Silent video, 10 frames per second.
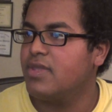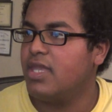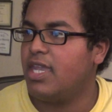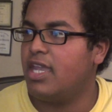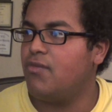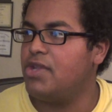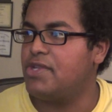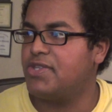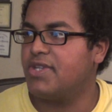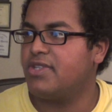And
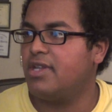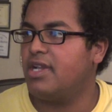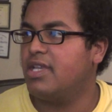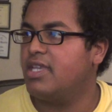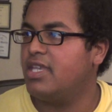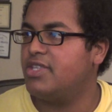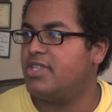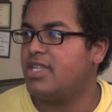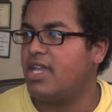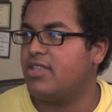Richu says, is
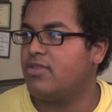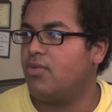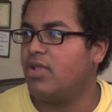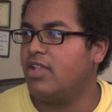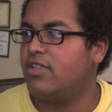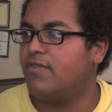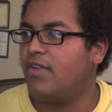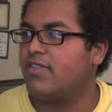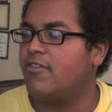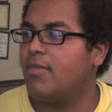it that they're really the
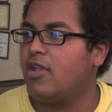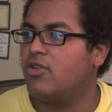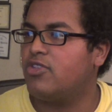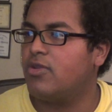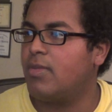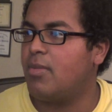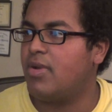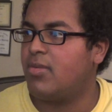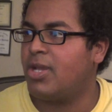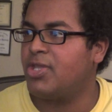face of a man
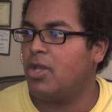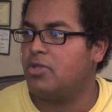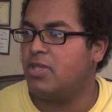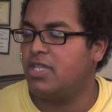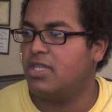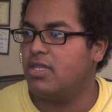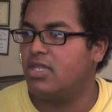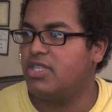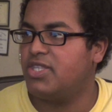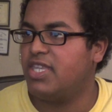about to go to
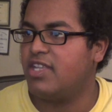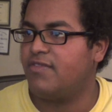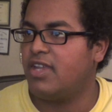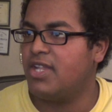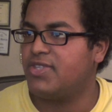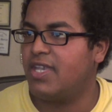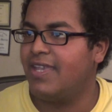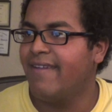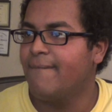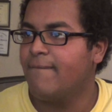see his fiance?
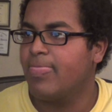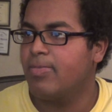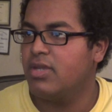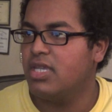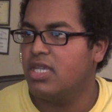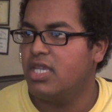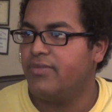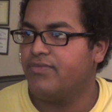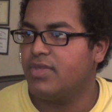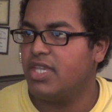
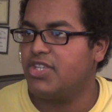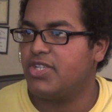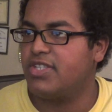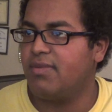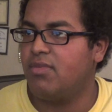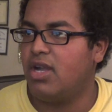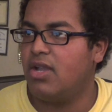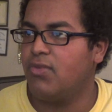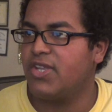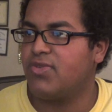It's just some
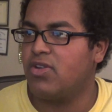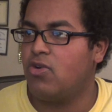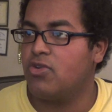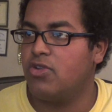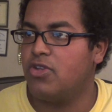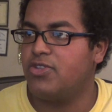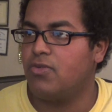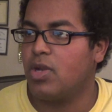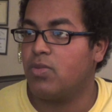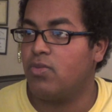restaurant owner you used to
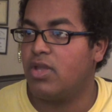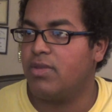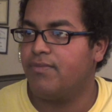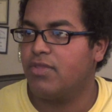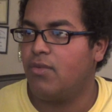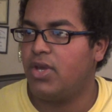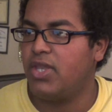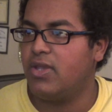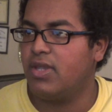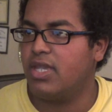work with. Why do
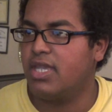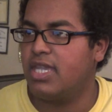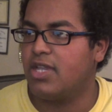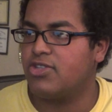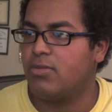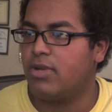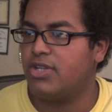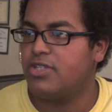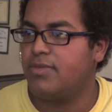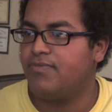you care so
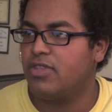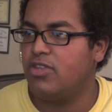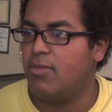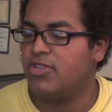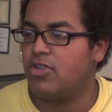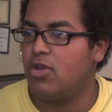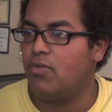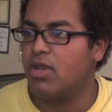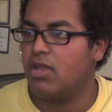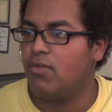much? You must have known
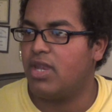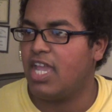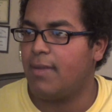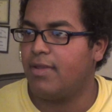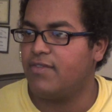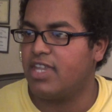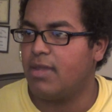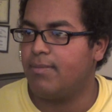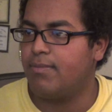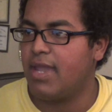what had happened if you
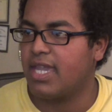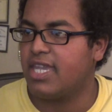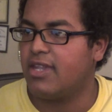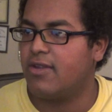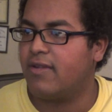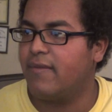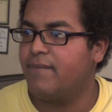came back here.